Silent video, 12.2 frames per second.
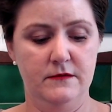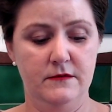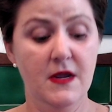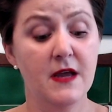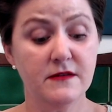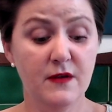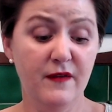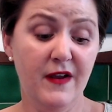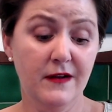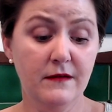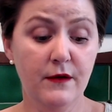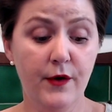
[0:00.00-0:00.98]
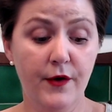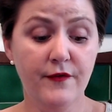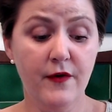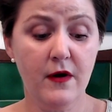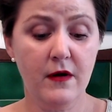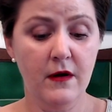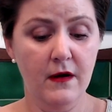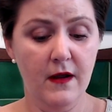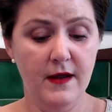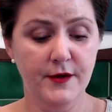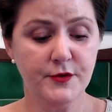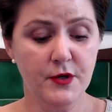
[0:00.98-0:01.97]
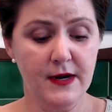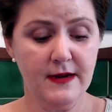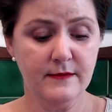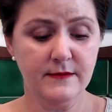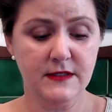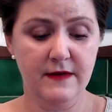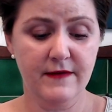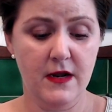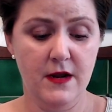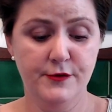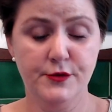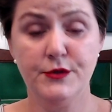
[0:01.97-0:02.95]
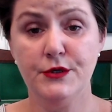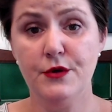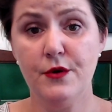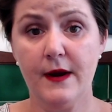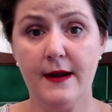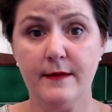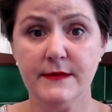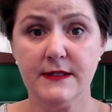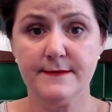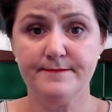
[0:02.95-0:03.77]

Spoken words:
Yeah, so I've got a little over 100 grams. I've got 102 grams.